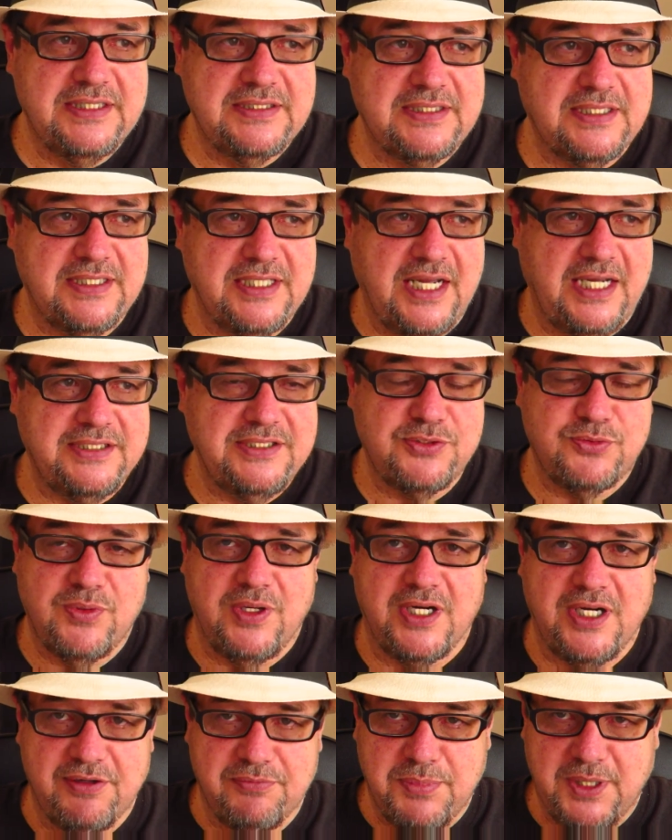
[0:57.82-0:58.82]
so I just
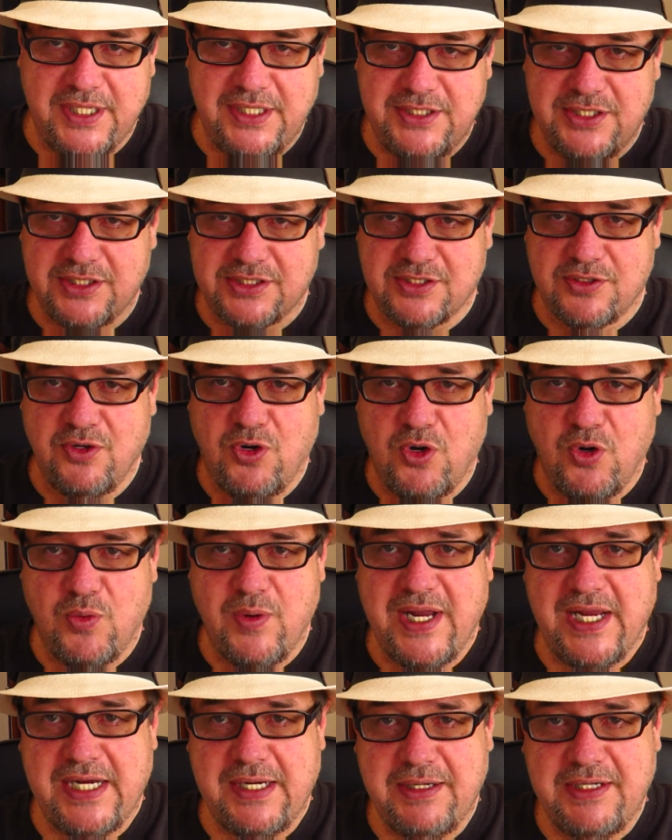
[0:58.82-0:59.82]
wanted everybody to just go
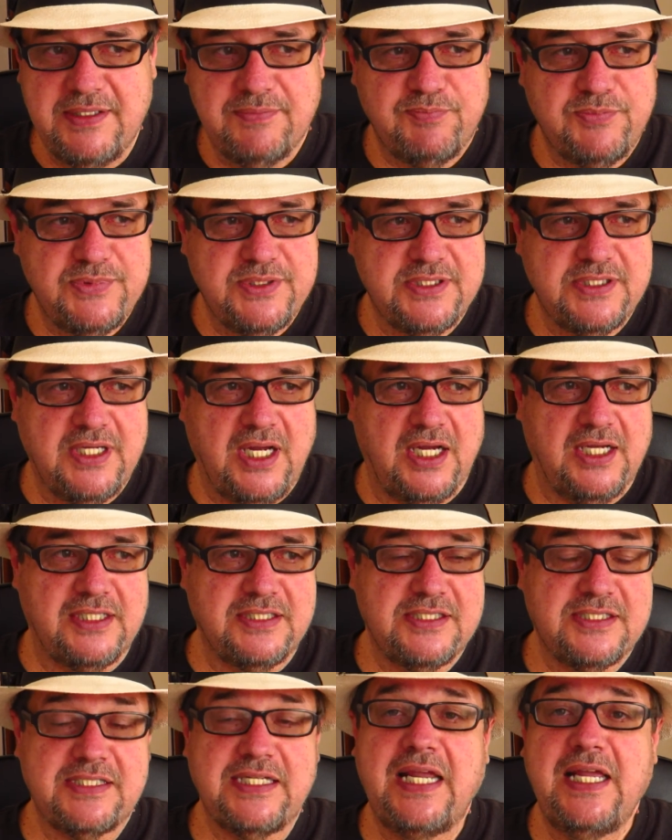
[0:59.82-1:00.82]
away.
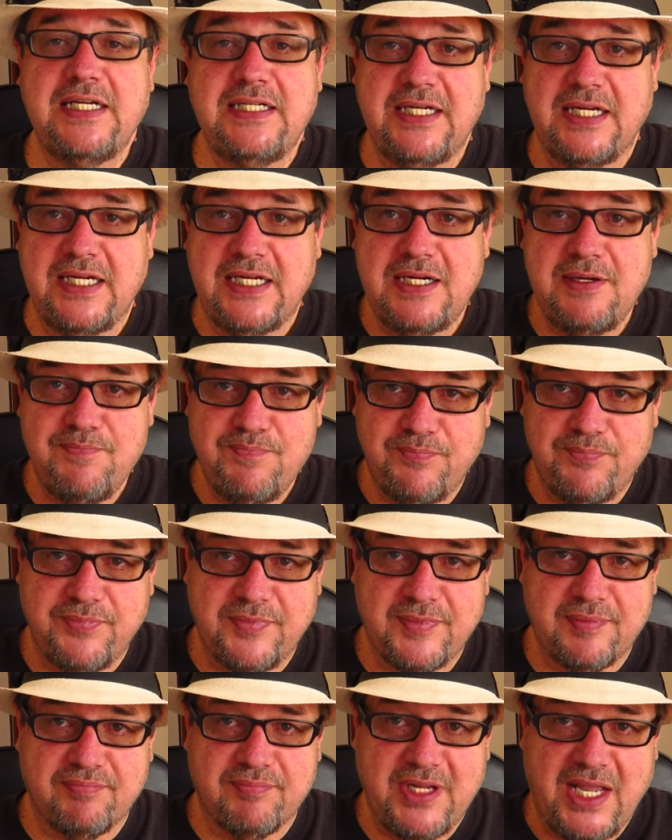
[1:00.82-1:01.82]
Sandy,
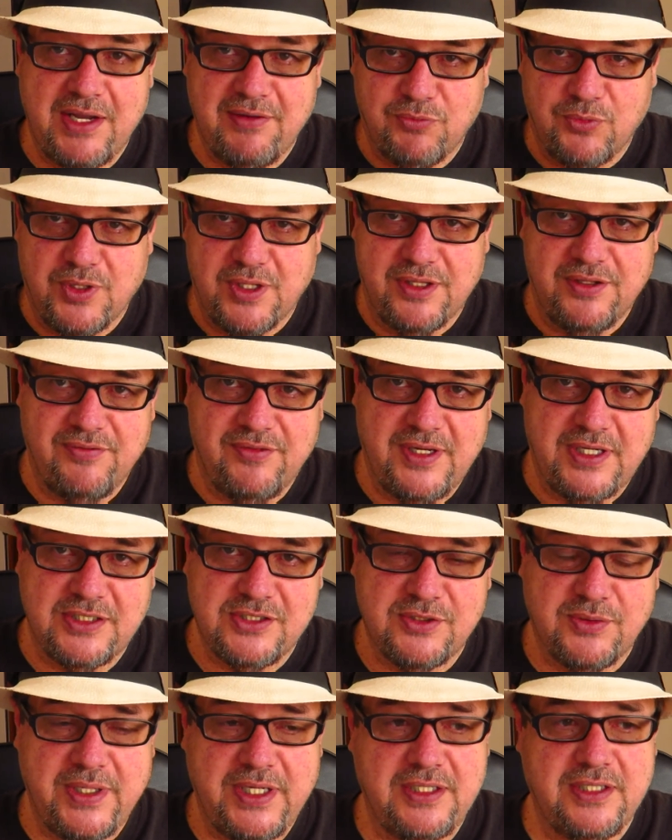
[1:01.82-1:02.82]
not one of the
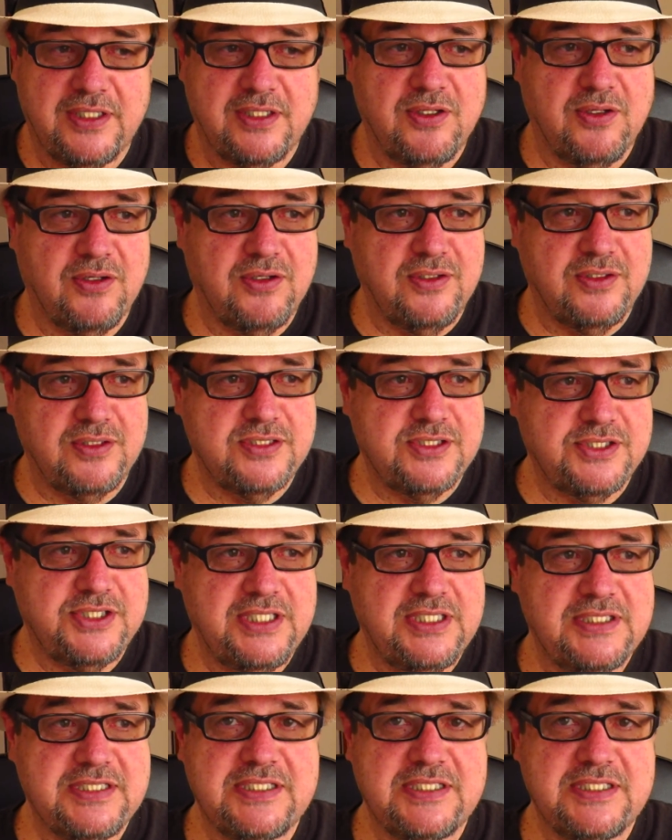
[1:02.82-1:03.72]
Venezuelan girls, she